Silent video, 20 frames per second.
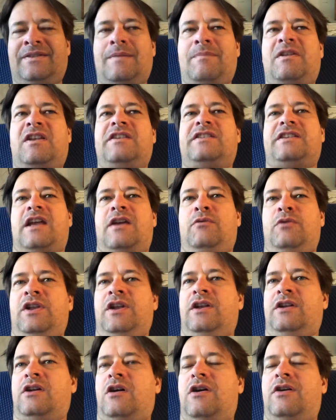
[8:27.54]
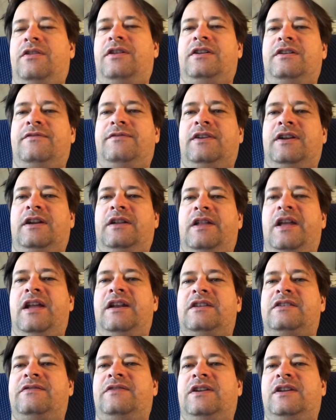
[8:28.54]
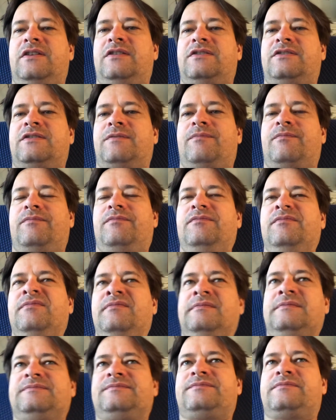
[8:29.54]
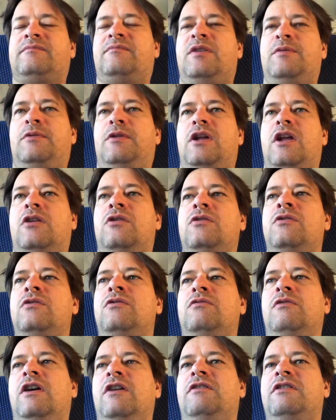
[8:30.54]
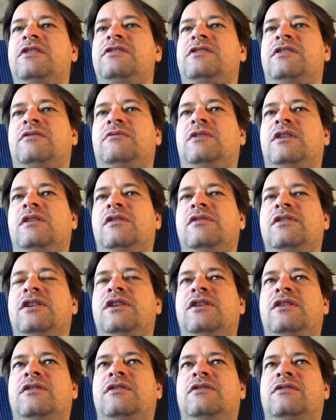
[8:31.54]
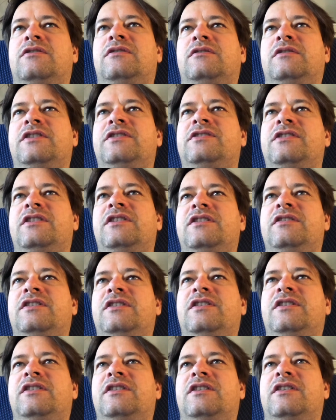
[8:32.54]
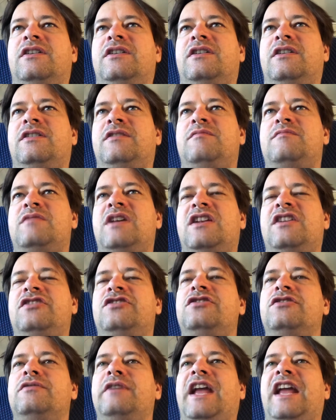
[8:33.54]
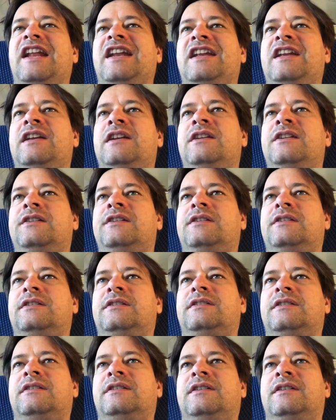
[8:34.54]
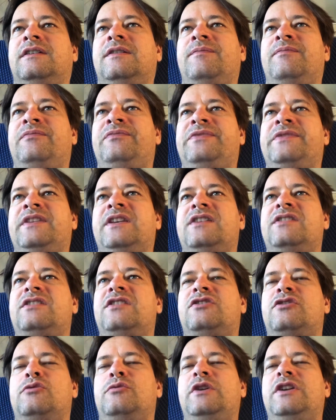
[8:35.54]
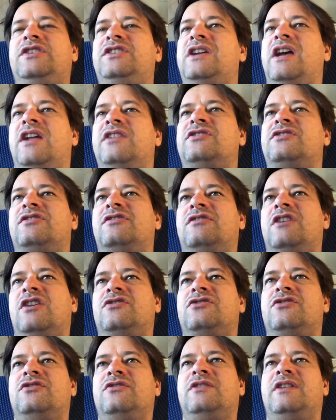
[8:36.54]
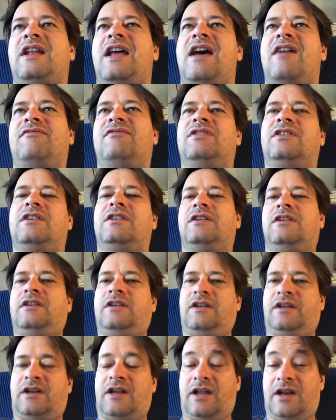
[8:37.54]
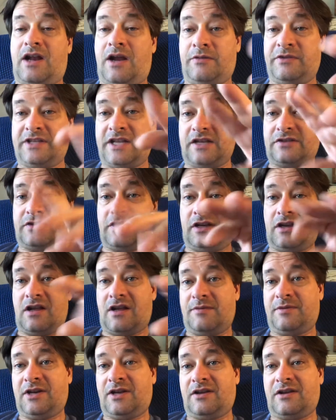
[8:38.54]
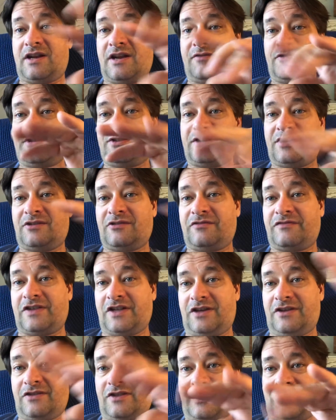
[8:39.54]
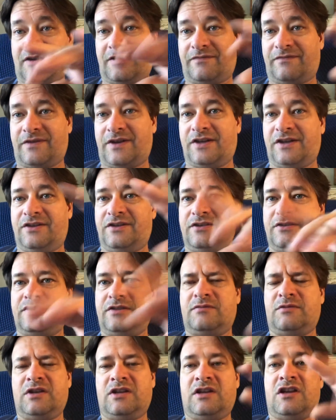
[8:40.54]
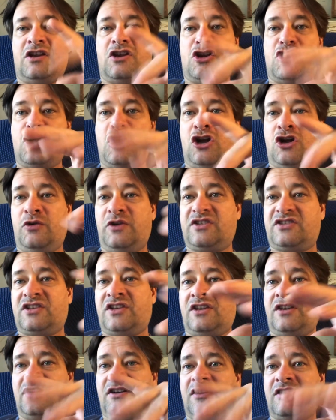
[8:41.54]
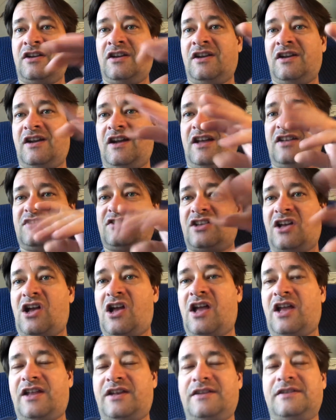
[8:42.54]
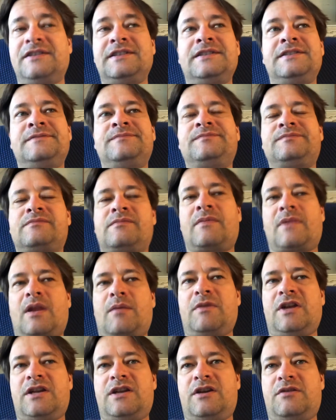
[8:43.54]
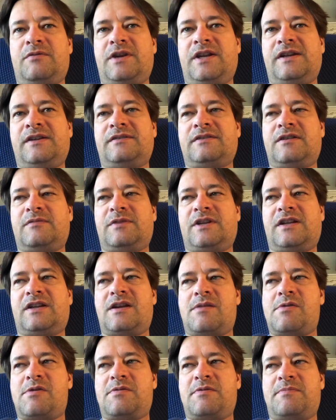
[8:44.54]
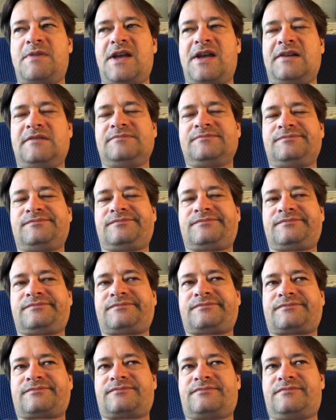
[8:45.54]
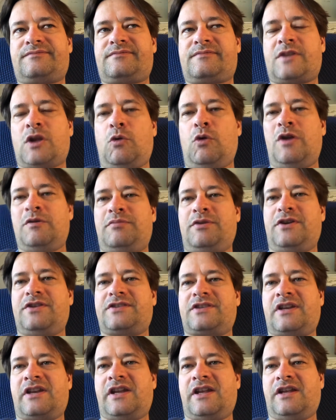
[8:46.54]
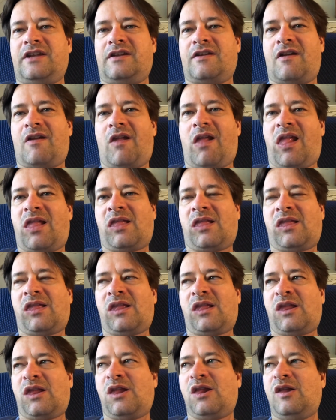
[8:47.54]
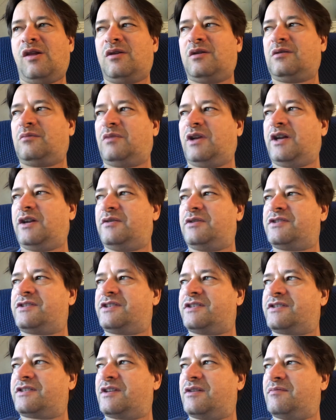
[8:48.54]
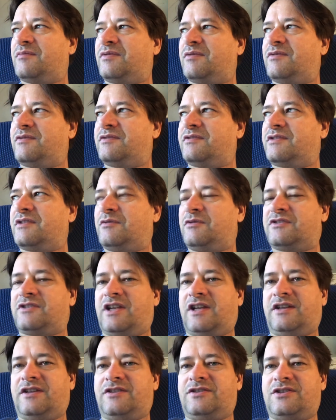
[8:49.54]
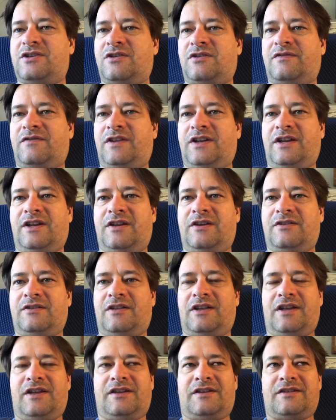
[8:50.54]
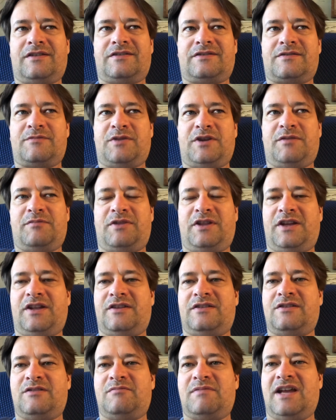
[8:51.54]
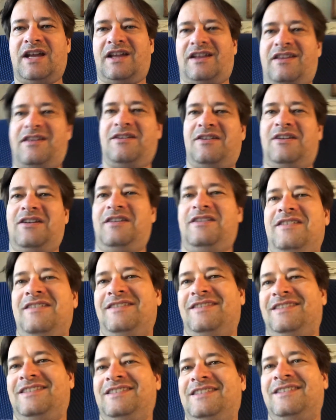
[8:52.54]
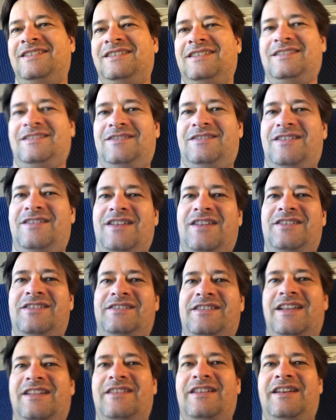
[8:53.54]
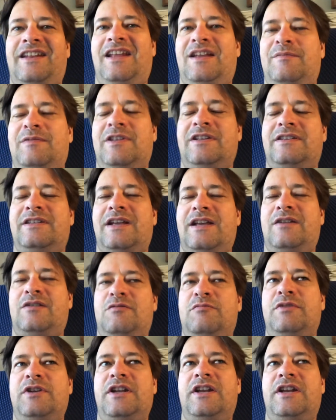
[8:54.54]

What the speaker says: Because I went on all the different Atlantis videos, and people were like, ooh, where is it? We don't know. Is it in the Mediterranean? Is it the Rich Hat structure in Africa? And I was actually commenting on every single video that I could find on YouTube. No, it's here. I saw it. But nobody commented back. One person did, but it was just it was like a joke video, like somebody playing in their backyard, and they just had the name in the title.